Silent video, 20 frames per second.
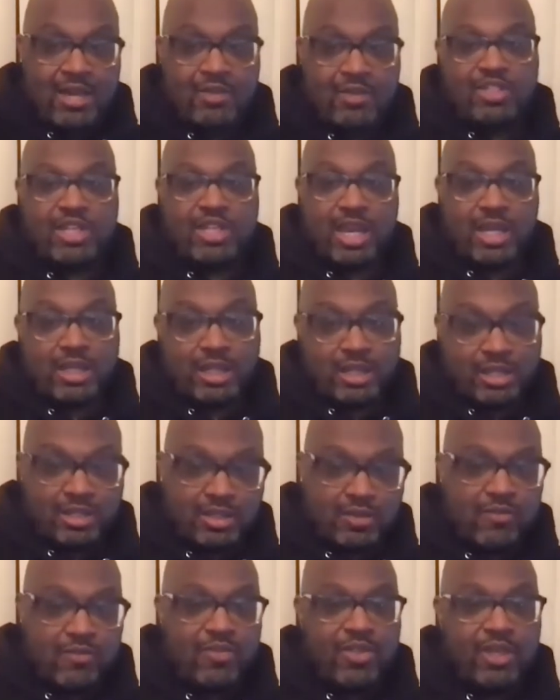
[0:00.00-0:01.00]
of checklist
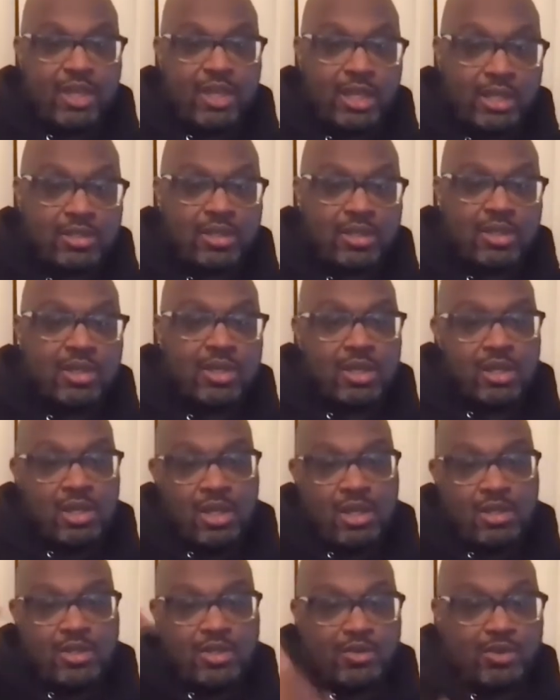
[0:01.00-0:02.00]
of things
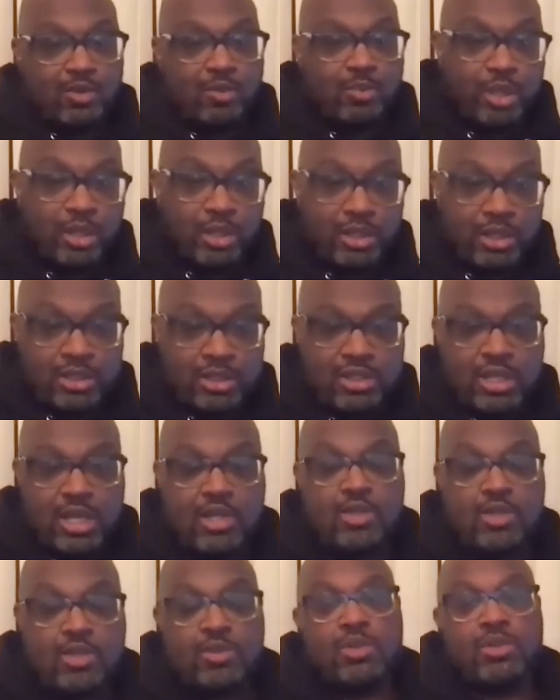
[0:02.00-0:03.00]
in terms of building
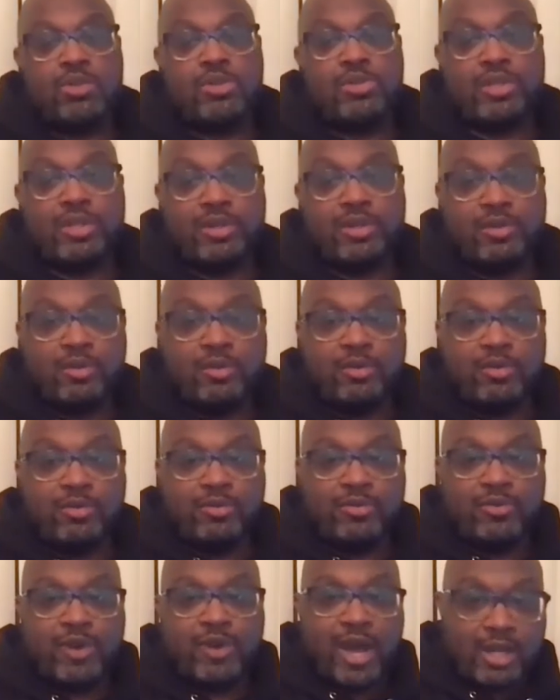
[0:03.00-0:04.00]
schedules and
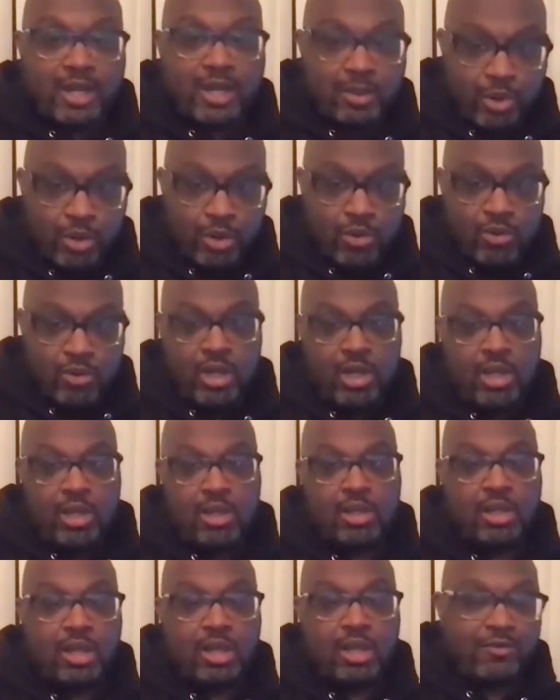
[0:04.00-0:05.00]
finding program
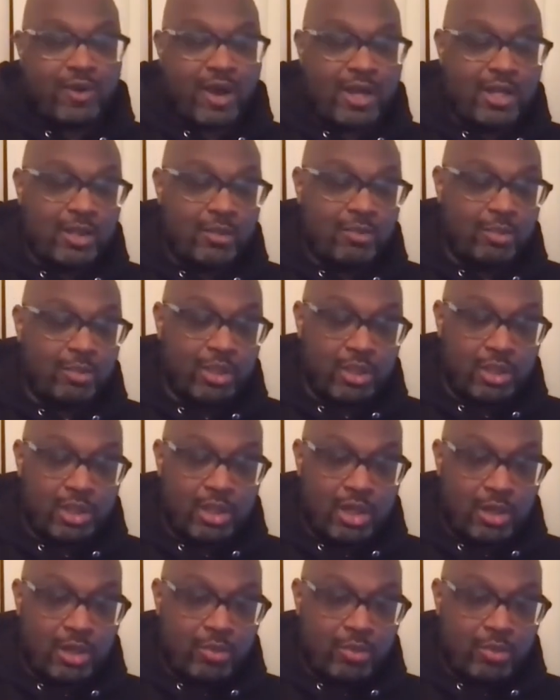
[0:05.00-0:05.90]
and like finding build uh,